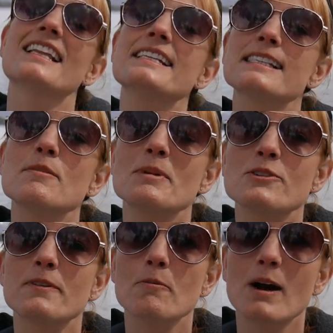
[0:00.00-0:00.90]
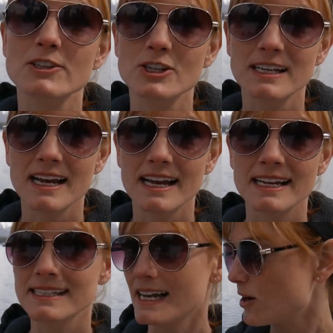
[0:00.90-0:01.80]
Thanks so much for watching,
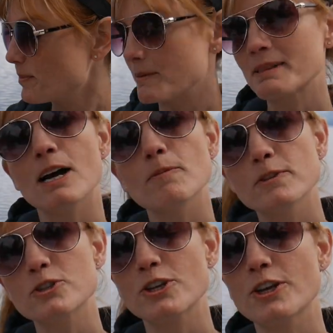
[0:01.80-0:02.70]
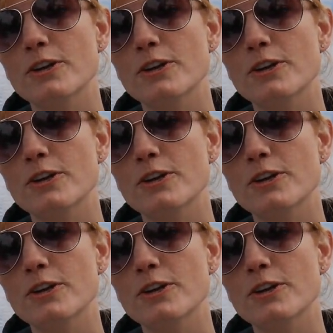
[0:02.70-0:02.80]
guys. I hope that was helpful to